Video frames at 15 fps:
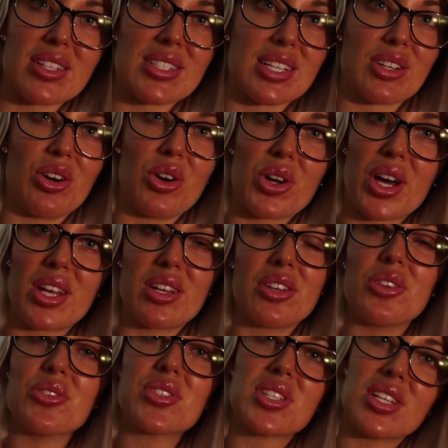It's like all kind of
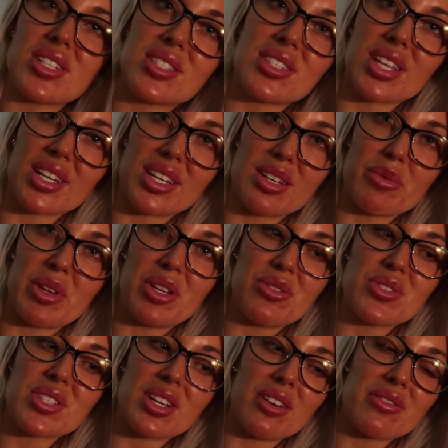new, it's like gonna be
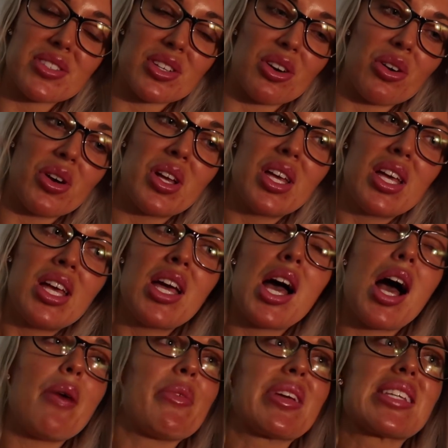new stuff. So
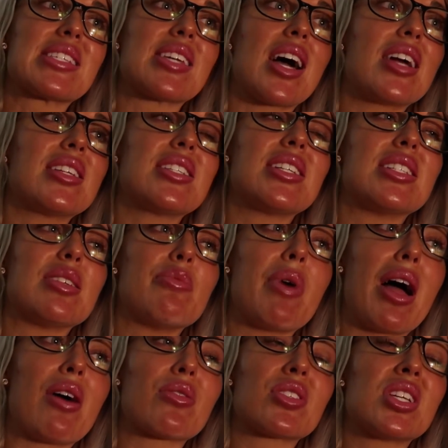I'm excited
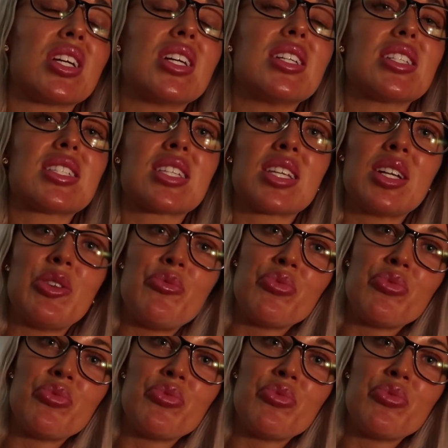about it.